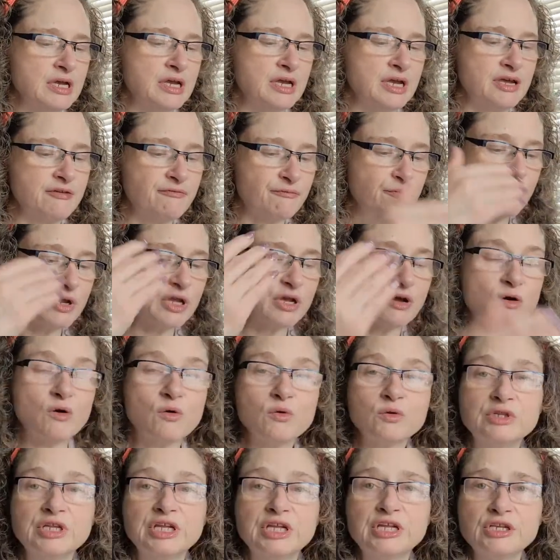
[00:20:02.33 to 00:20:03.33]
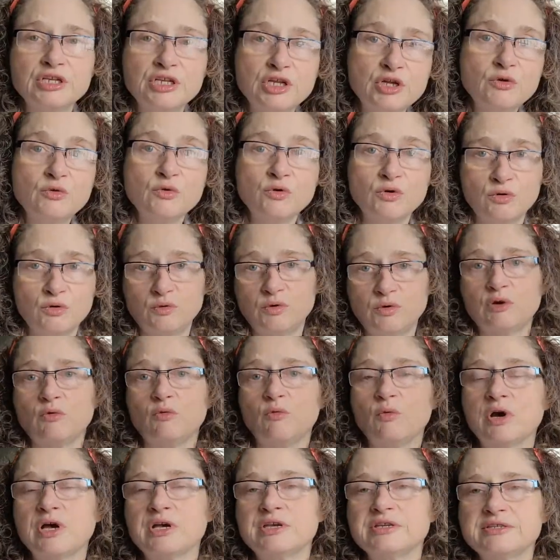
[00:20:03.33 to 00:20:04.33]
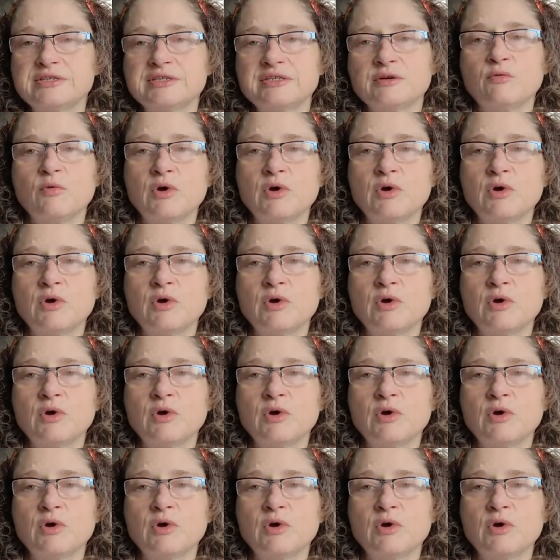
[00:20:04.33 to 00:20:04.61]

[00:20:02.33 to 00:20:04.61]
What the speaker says: If we only knew who it was that